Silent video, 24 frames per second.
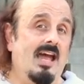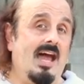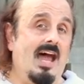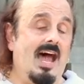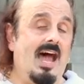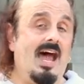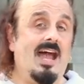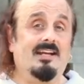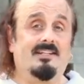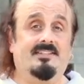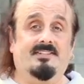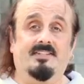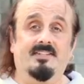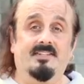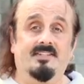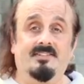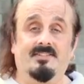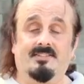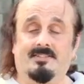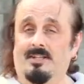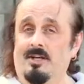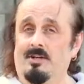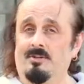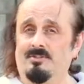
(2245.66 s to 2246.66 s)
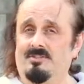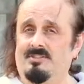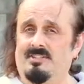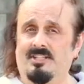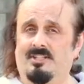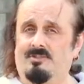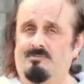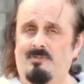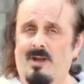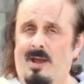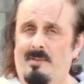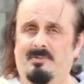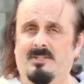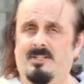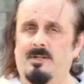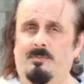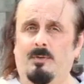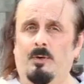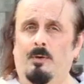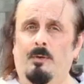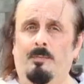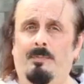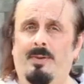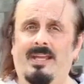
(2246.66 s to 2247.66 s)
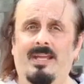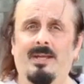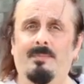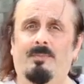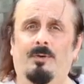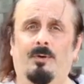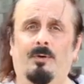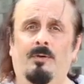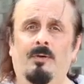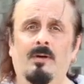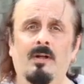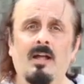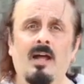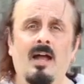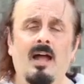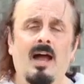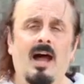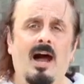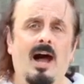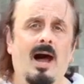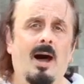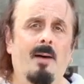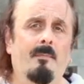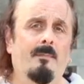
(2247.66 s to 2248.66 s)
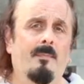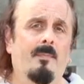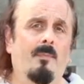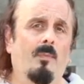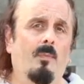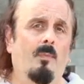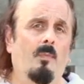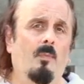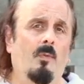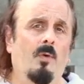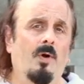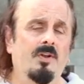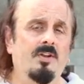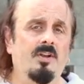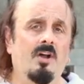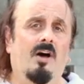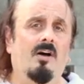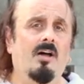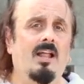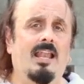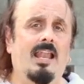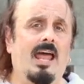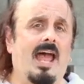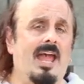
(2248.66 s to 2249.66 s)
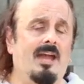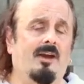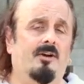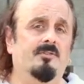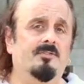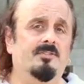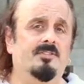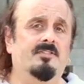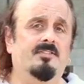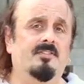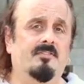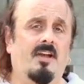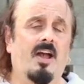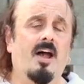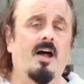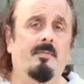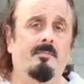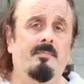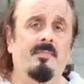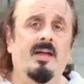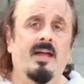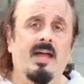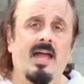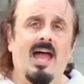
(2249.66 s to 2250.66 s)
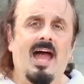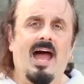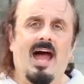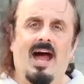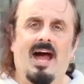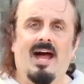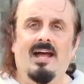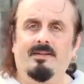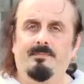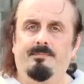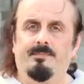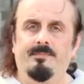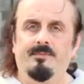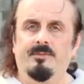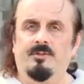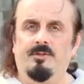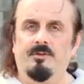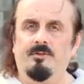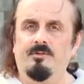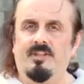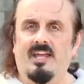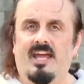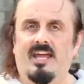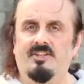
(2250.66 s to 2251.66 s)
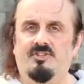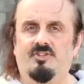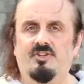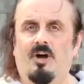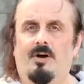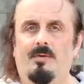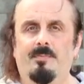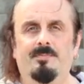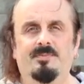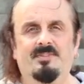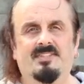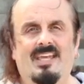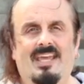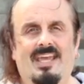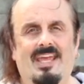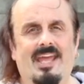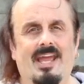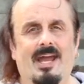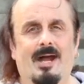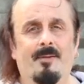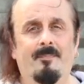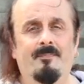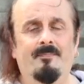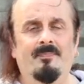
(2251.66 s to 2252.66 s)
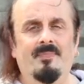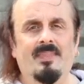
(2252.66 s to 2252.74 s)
Actors, those disreputable people, were not allowed to come and do their jobs here.